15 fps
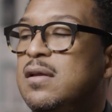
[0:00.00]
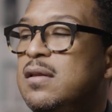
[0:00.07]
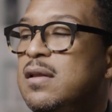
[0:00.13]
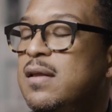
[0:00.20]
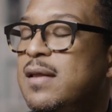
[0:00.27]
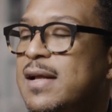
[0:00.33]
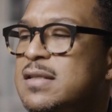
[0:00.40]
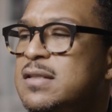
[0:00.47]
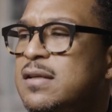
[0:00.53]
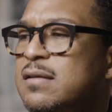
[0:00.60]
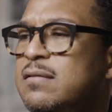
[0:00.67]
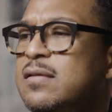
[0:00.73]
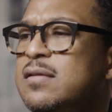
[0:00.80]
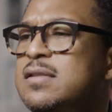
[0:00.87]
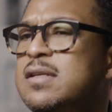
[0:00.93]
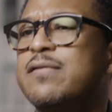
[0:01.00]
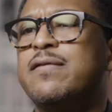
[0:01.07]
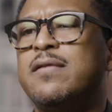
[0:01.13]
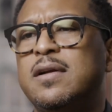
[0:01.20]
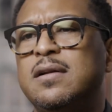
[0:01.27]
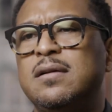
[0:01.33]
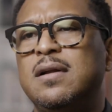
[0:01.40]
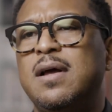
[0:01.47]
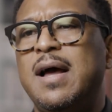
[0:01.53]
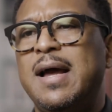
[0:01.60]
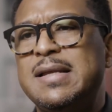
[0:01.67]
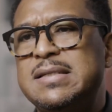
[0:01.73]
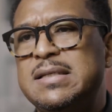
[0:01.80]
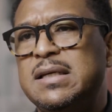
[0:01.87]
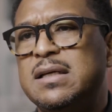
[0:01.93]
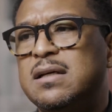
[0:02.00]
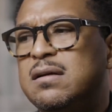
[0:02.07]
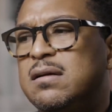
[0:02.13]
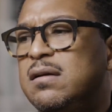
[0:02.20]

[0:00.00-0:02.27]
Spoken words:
Now that's a different idea.